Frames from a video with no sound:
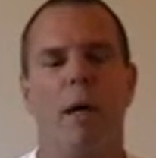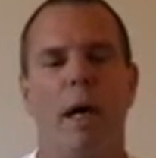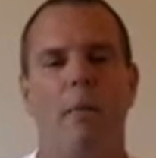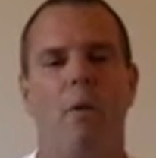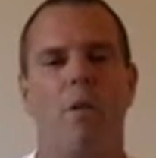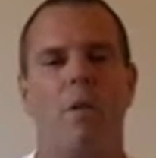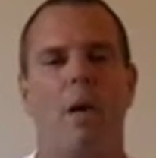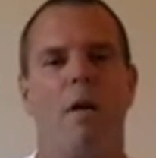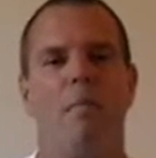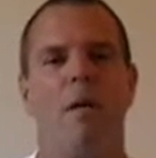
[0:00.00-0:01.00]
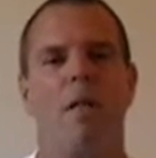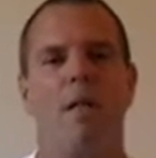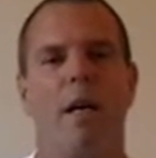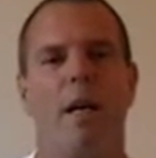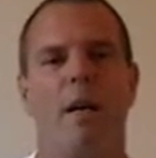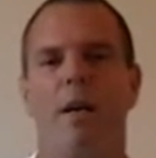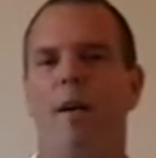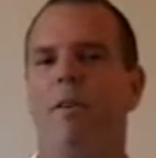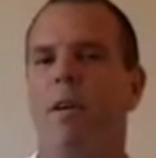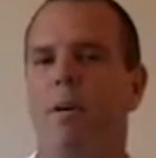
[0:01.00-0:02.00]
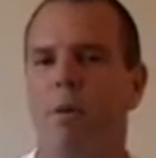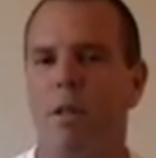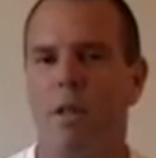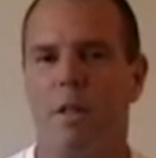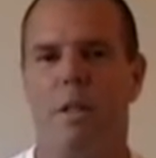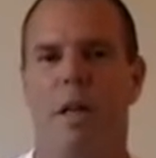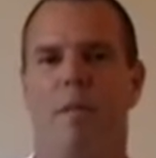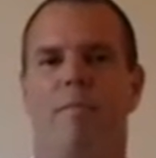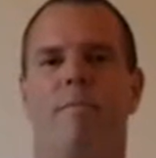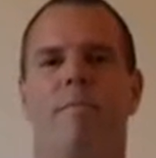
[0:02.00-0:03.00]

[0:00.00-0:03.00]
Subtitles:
I will start by saying you're never done with this step.